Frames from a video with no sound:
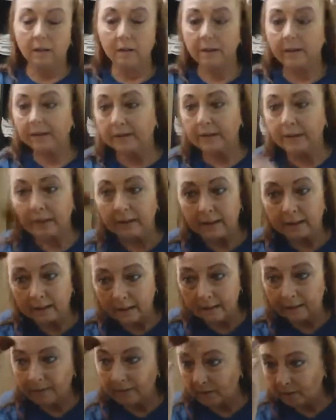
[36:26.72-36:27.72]
And then,
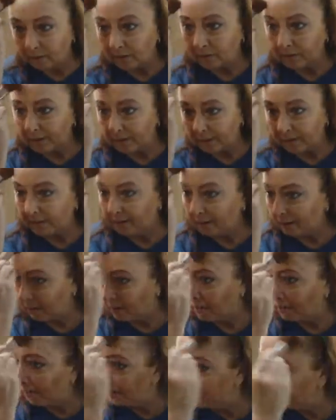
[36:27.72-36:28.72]
of course,
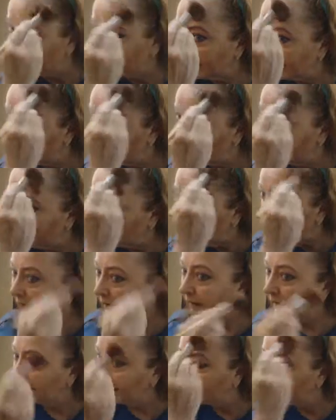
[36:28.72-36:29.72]
always around the
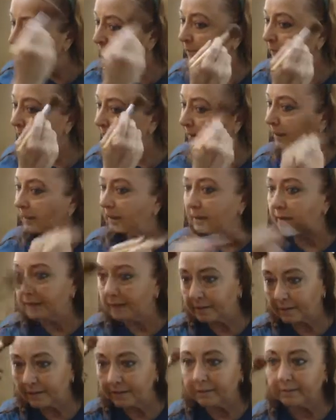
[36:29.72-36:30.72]
hairline
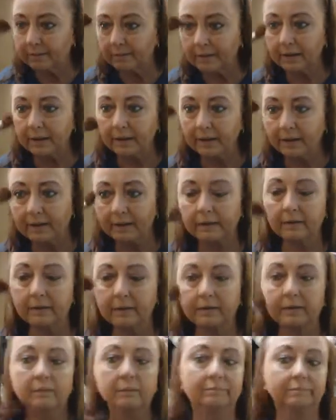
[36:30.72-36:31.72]
because, well, I don't
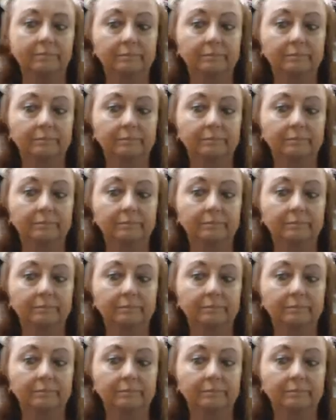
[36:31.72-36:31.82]
know.